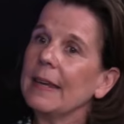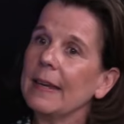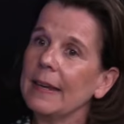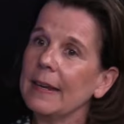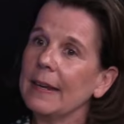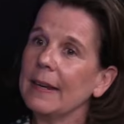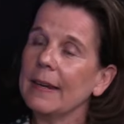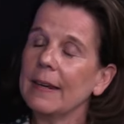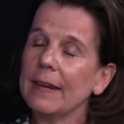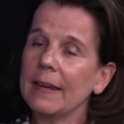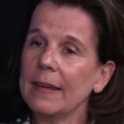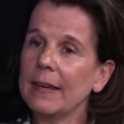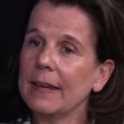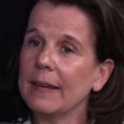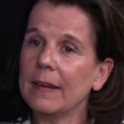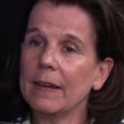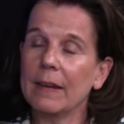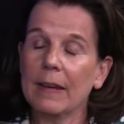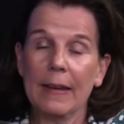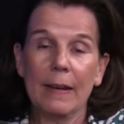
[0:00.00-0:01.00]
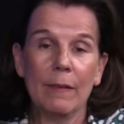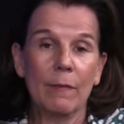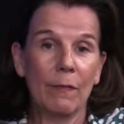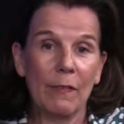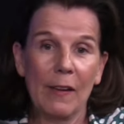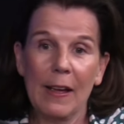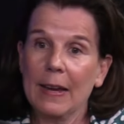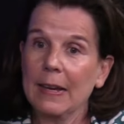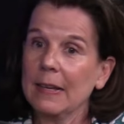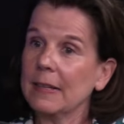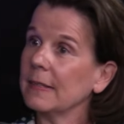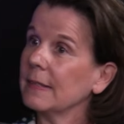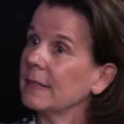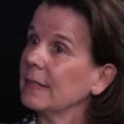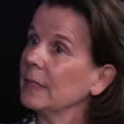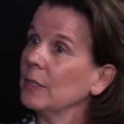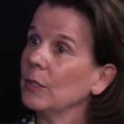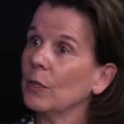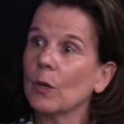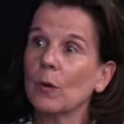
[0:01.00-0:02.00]
in, in, in fairs
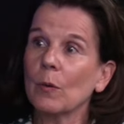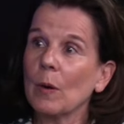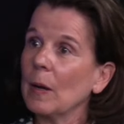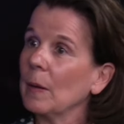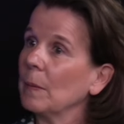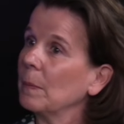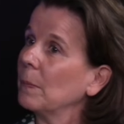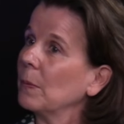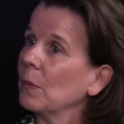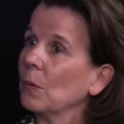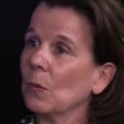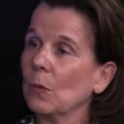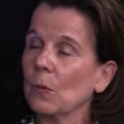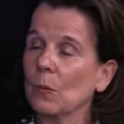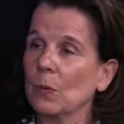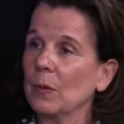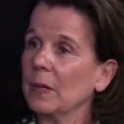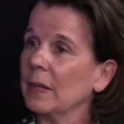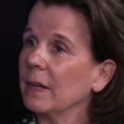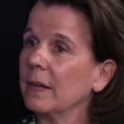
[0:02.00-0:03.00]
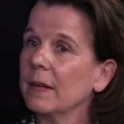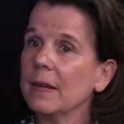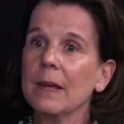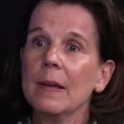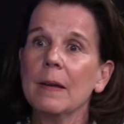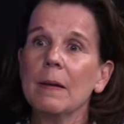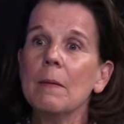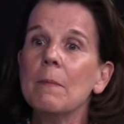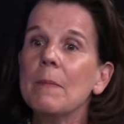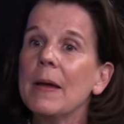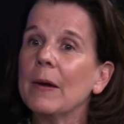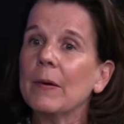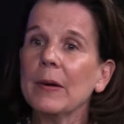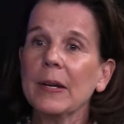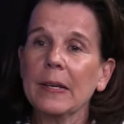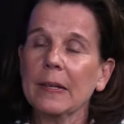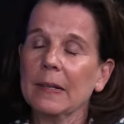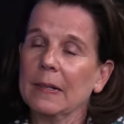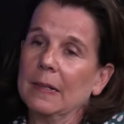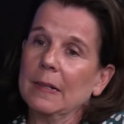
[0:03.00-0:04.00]
in Europe or in
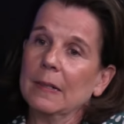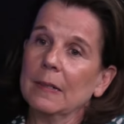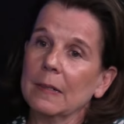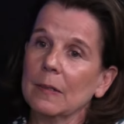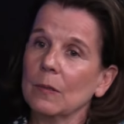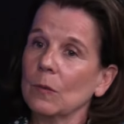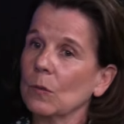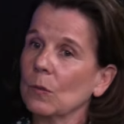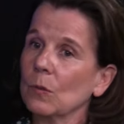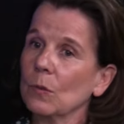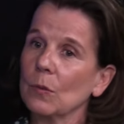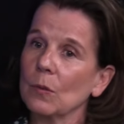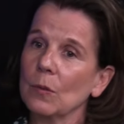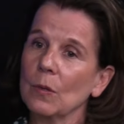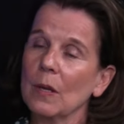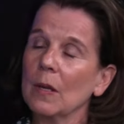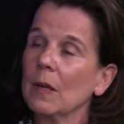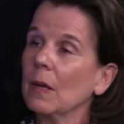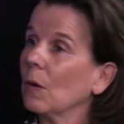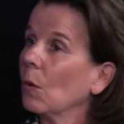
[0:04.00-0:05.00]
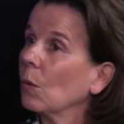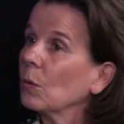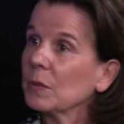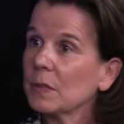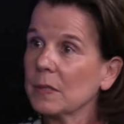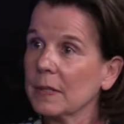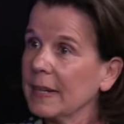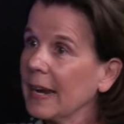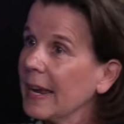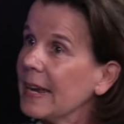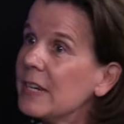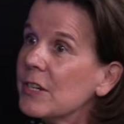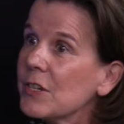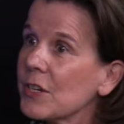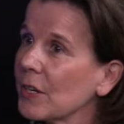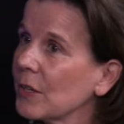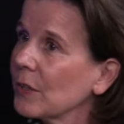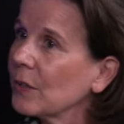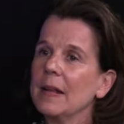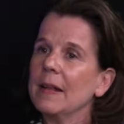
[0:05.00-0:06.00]
America or also in
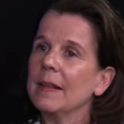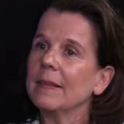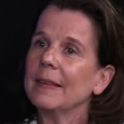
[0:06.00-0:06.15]
Asia.